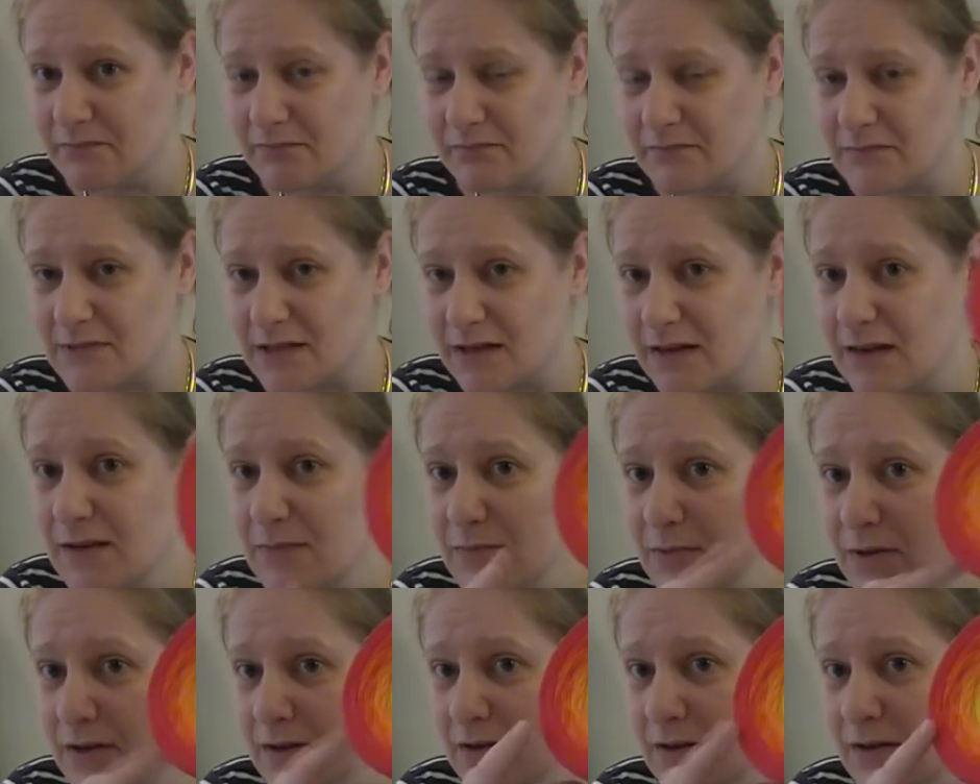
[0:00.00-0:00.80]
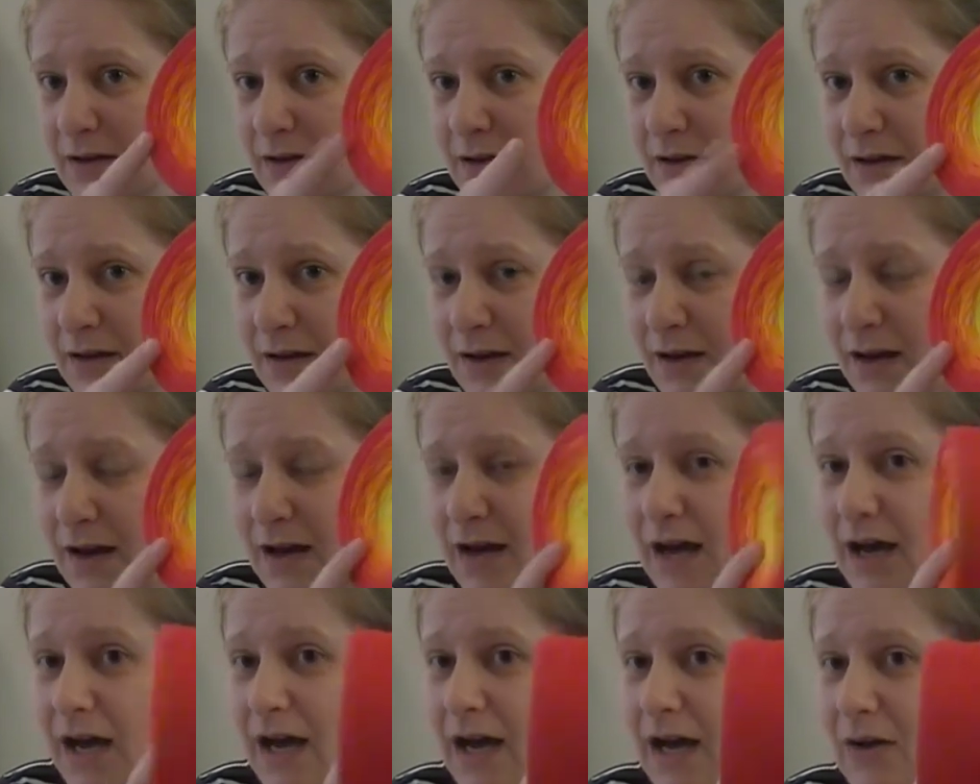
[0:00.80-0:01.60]
type,
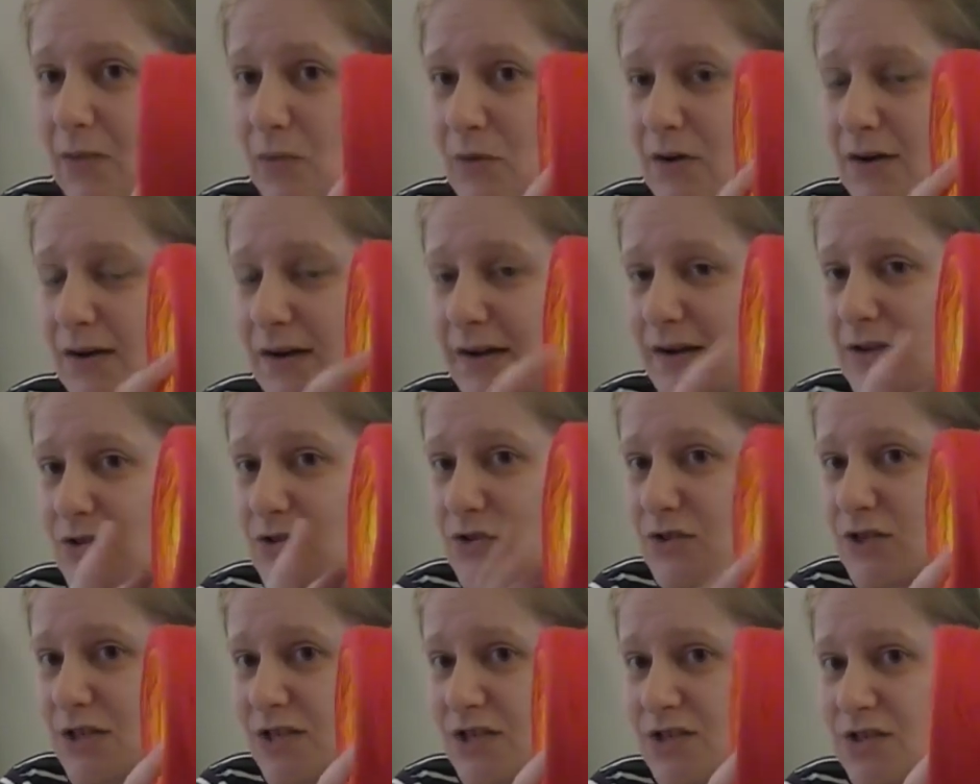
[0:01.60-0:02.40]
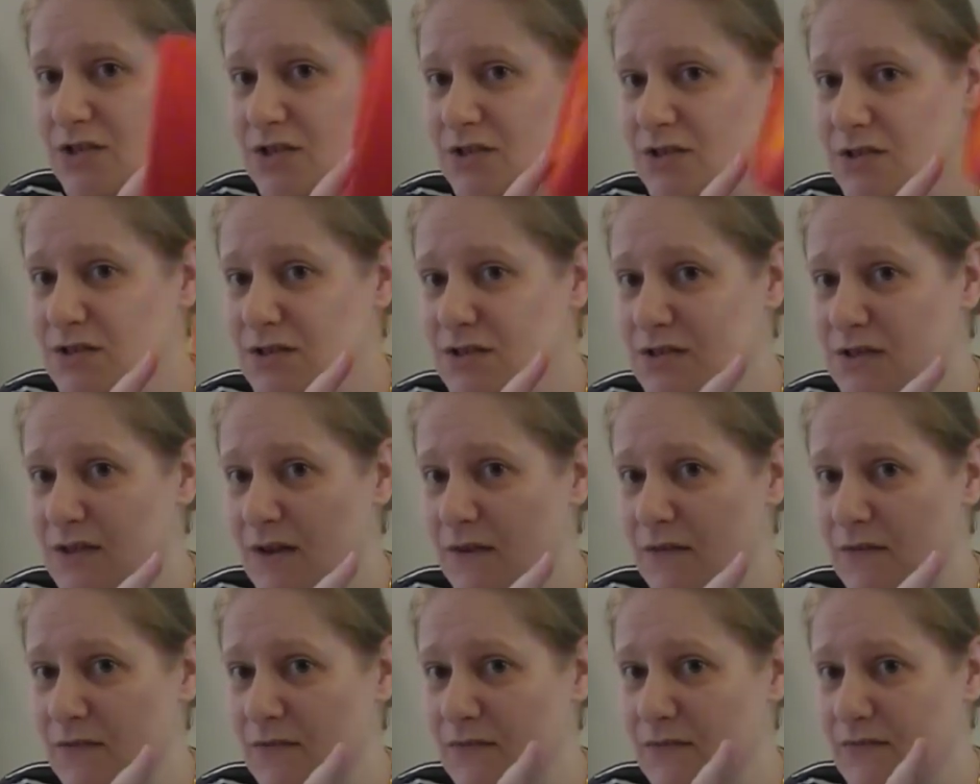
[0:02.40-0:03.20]
I would like suggestions
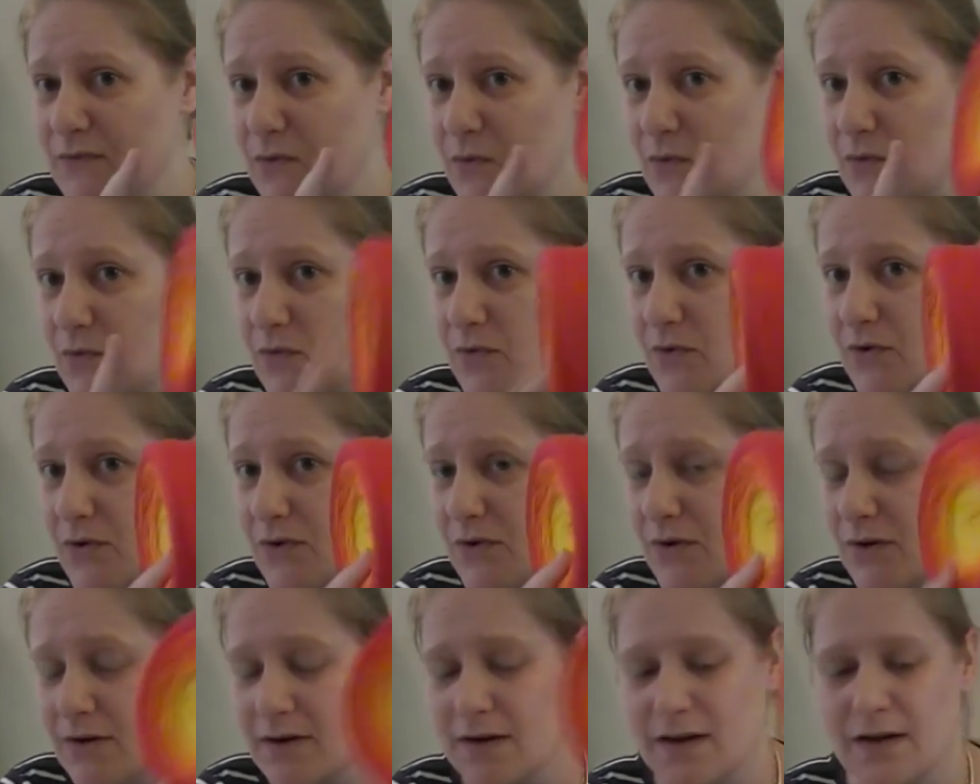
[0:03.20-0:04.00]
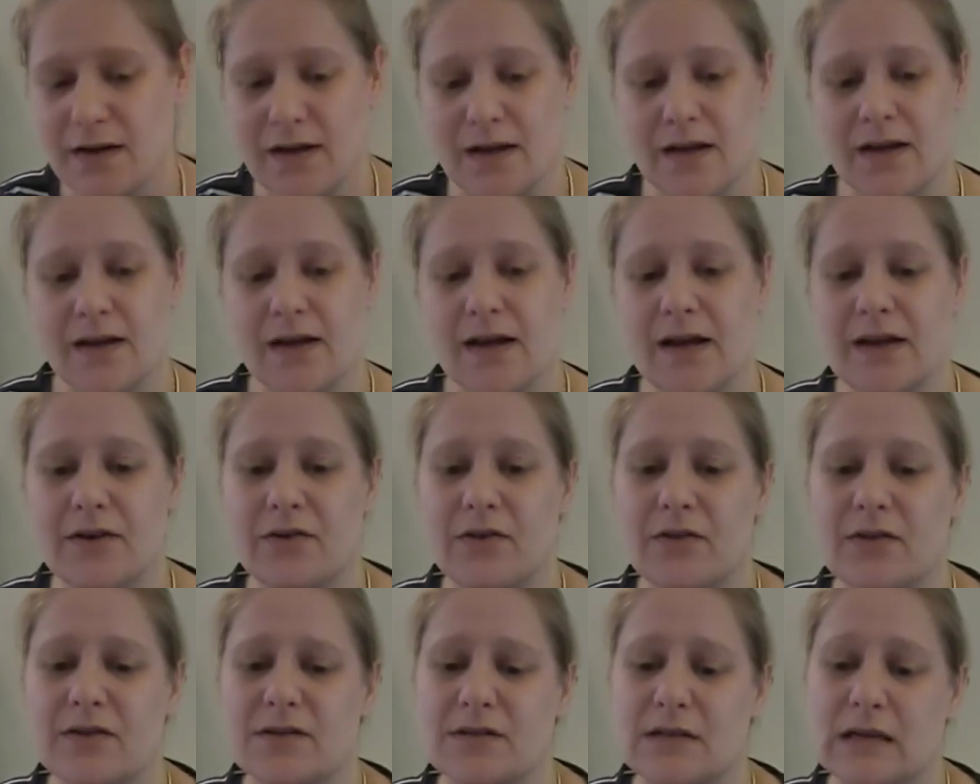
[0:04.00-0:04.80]
for
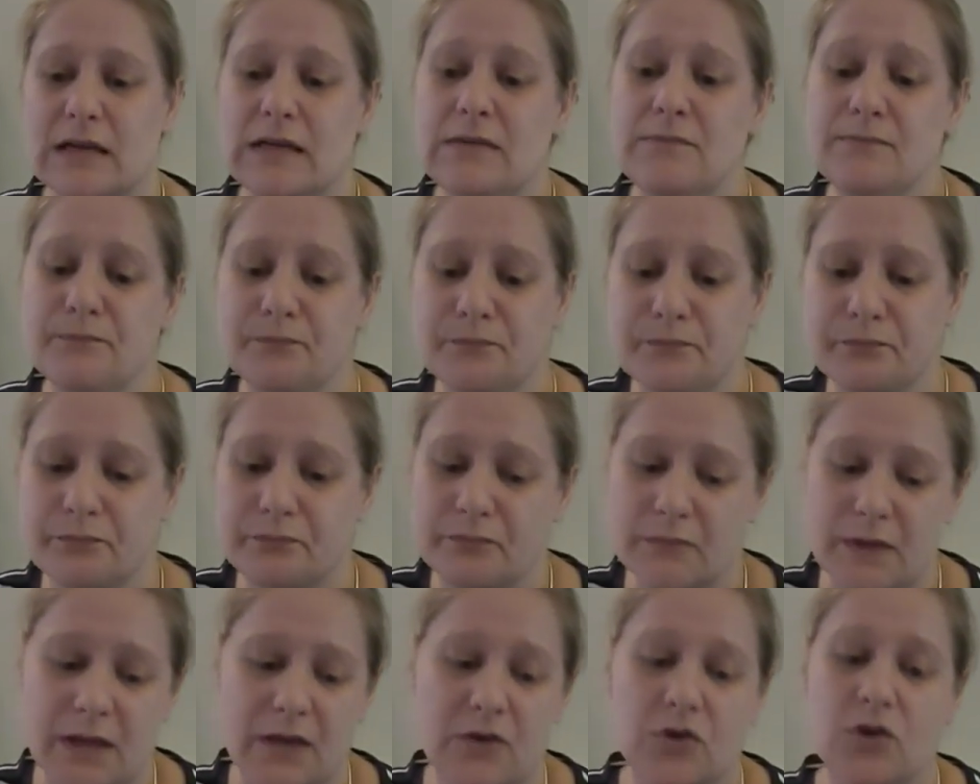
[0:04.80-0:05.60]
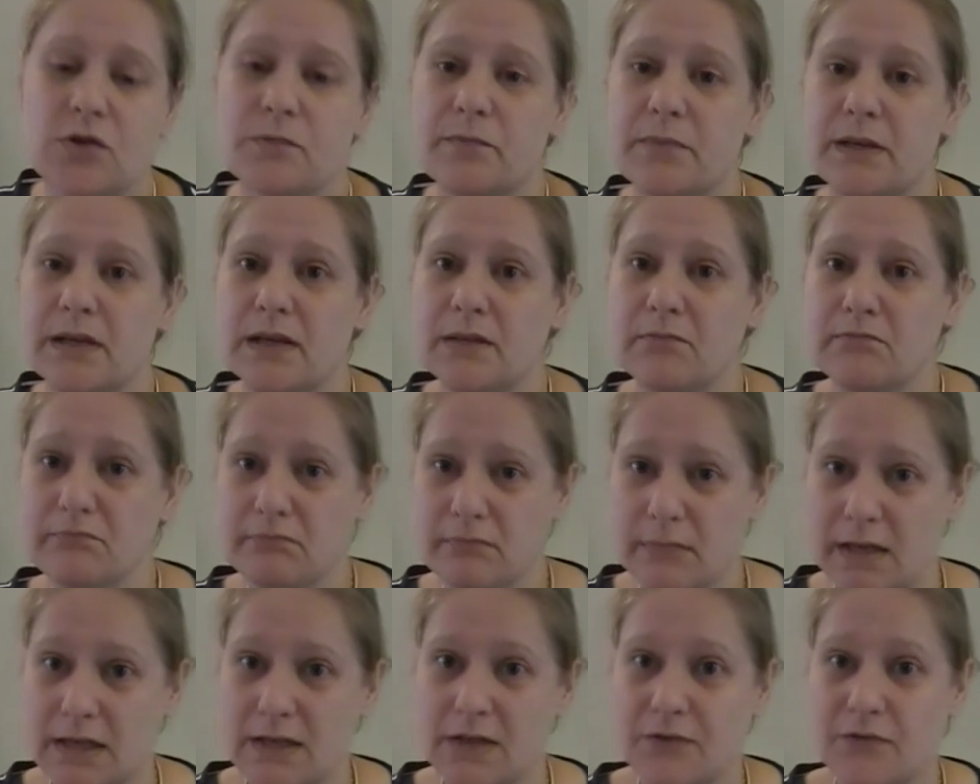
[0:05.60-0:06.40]
another skein. It could be
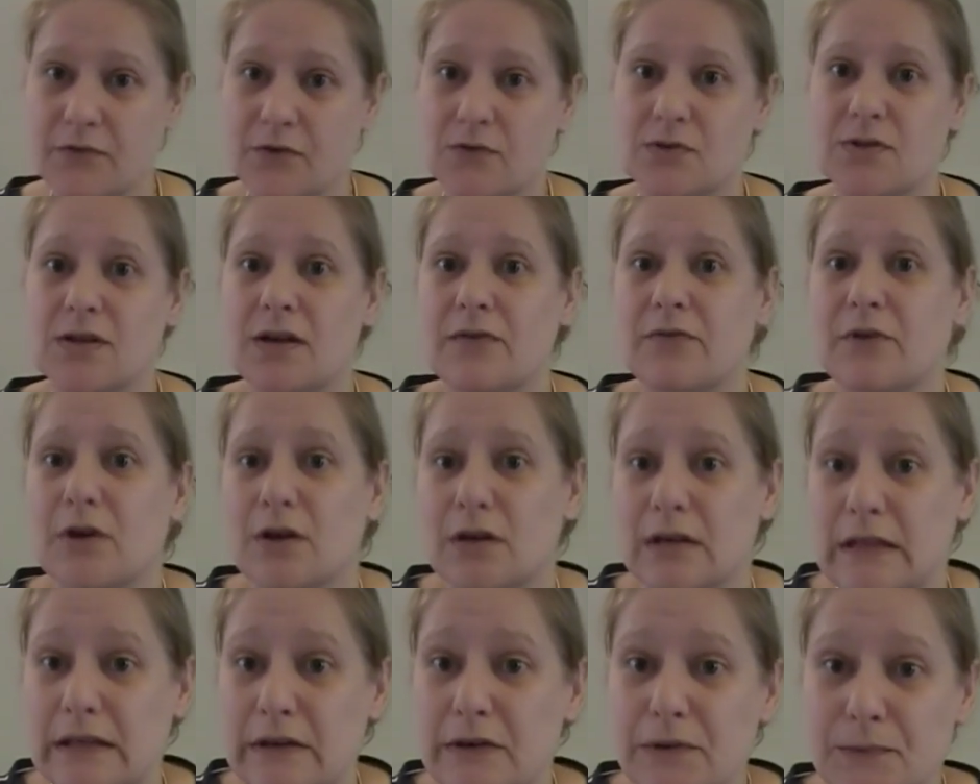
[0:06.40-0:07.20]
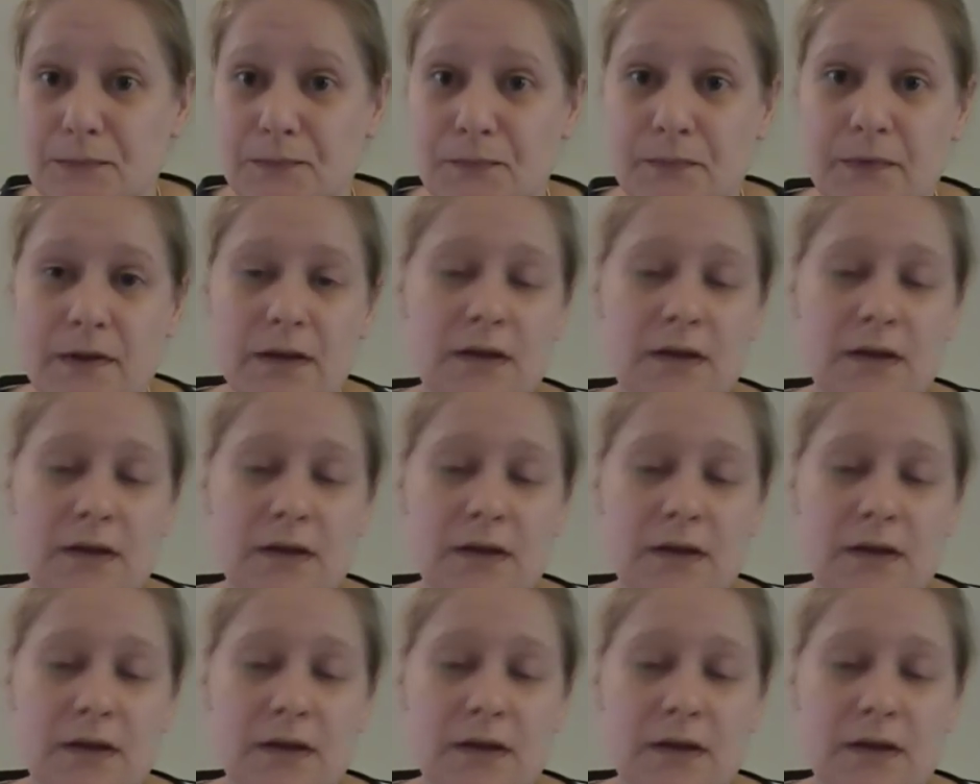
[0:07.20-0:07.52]
any of those I've gotten here,